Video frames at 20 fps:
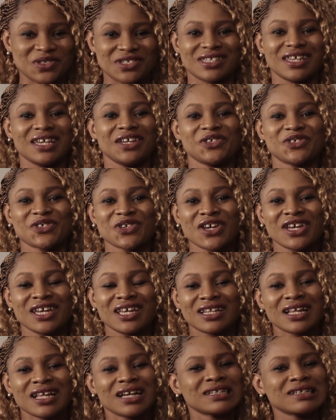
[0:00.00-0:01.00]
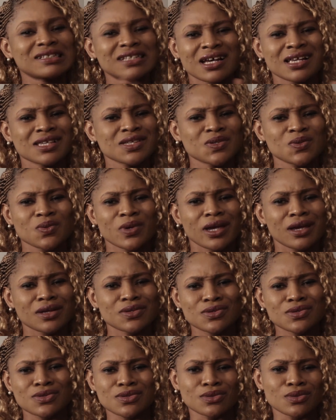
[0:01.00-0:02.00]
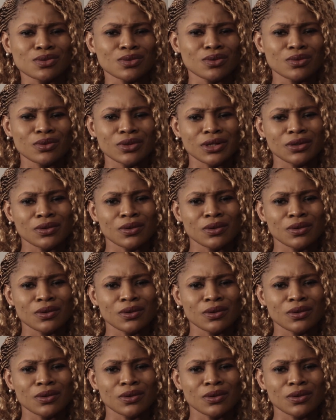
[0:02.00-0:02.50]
stage. That the dance were too, you